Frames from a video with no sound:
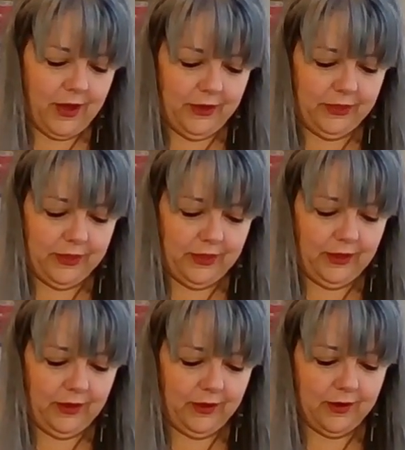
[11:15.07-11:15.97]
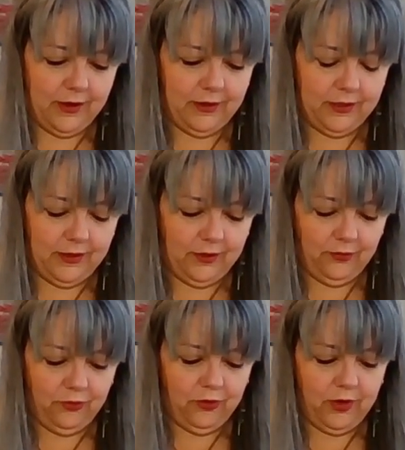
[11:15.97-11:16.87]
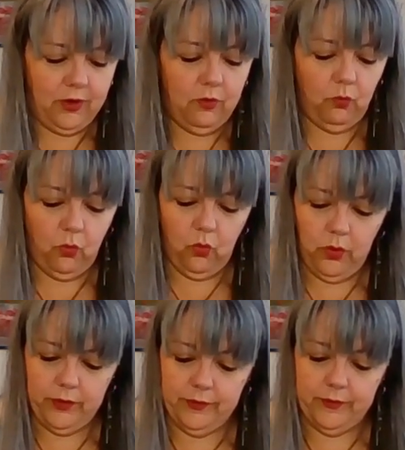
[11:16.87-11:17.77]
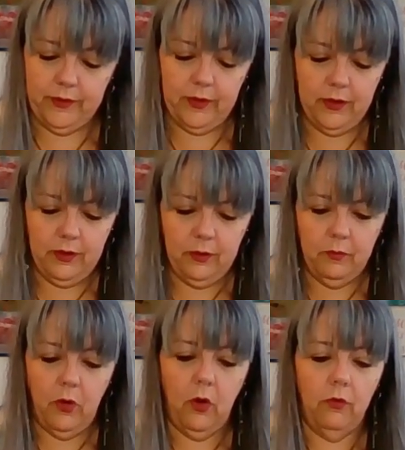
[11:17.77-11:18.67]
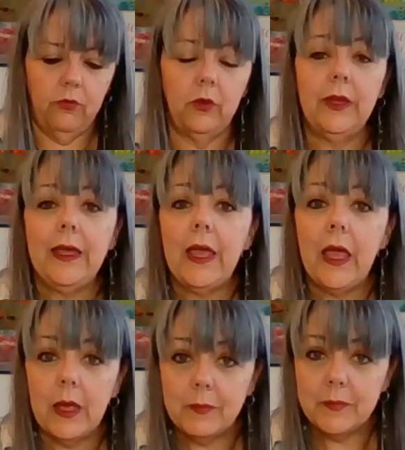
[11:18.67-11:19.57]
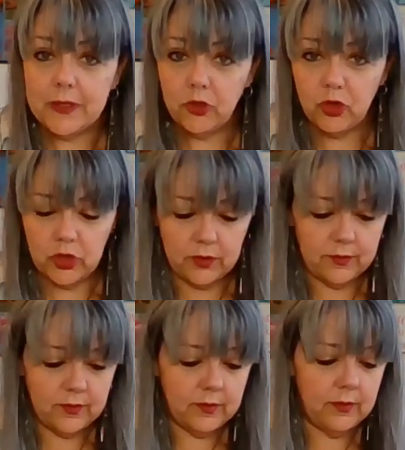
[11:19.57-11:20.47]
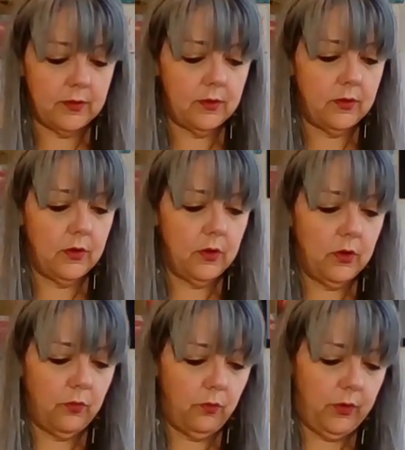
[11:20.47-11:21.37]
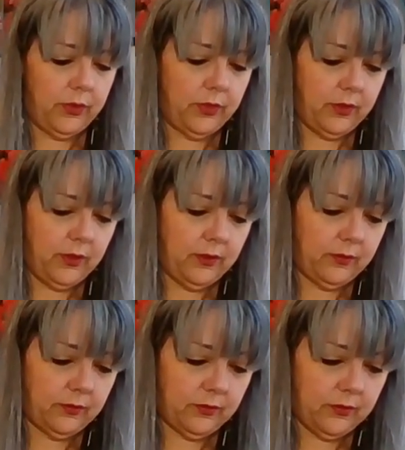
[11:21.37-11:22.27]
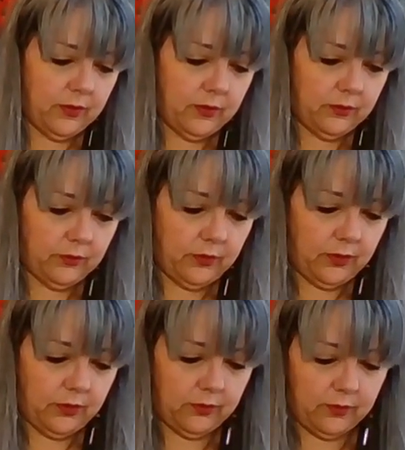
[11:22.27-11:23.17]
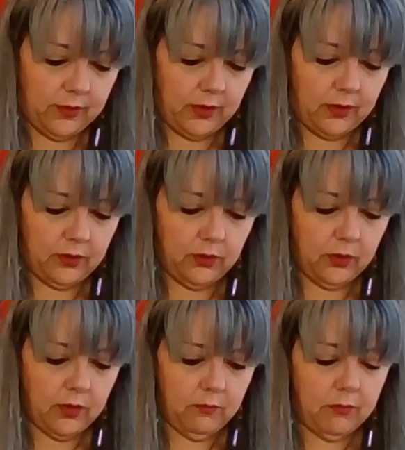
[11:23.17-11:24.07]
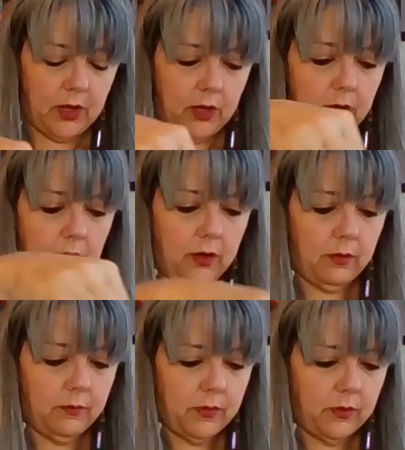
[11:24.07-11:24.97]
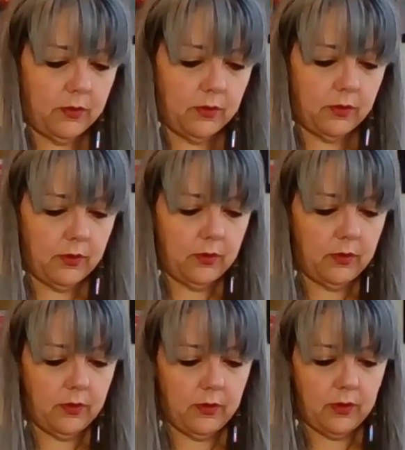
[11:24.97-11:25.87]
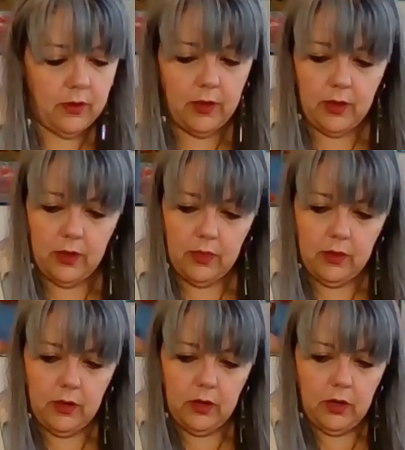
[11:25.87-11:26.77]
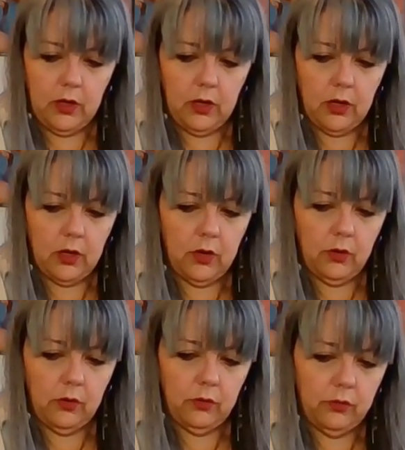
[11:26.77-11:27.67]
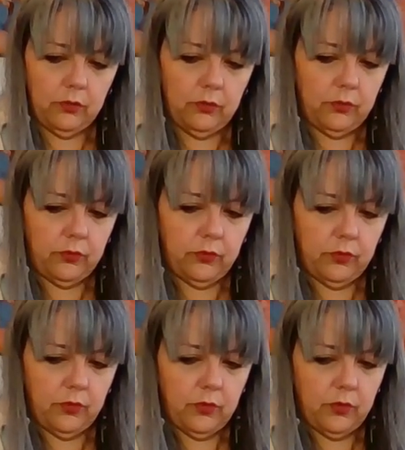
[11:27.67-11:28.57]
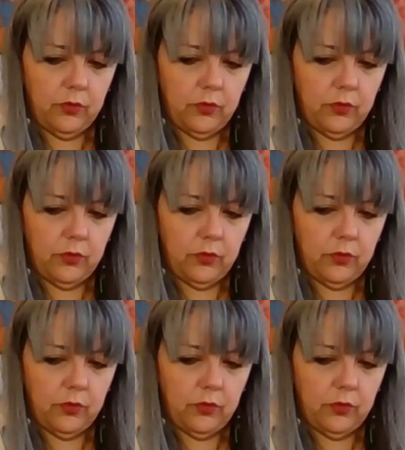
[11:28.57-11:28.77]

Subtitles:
I think Jen was overly ambitious with this. So there's that. You come back up, and then it goes